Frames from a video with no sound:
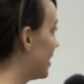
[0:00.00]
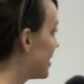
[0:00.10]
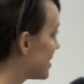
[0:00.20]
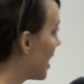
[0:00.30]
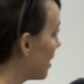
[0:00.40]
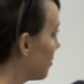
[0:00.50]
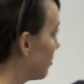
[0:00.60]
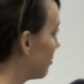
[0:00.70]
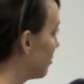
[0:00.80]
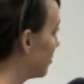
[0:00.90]
Does that
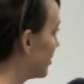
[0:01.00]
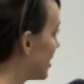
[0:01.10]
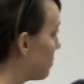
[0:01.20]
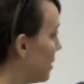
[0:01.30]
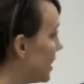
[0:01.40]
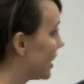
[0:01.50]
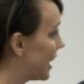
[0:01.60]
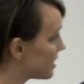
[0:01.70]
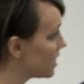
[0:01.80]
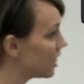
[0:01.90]
that mean that
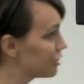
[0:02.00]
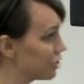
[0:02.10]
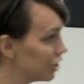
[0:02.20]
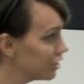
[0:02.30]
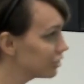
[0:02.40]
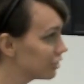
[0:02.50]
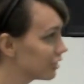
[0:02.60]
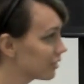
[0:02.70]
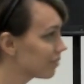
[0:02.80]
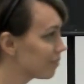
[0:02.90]
that's not a church?
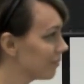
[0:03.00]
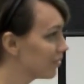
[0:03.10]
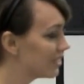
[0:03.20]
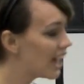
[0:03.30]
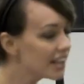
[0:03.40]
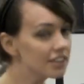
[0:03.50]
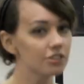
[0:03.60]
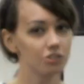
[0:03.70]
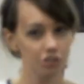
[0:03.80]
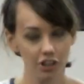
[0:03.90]
That
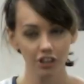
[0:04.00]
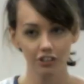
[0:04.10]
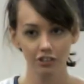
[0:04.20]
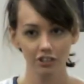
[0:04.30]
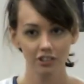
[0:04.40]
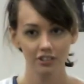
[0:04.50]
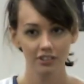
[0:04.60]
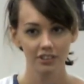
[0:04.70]
is a church.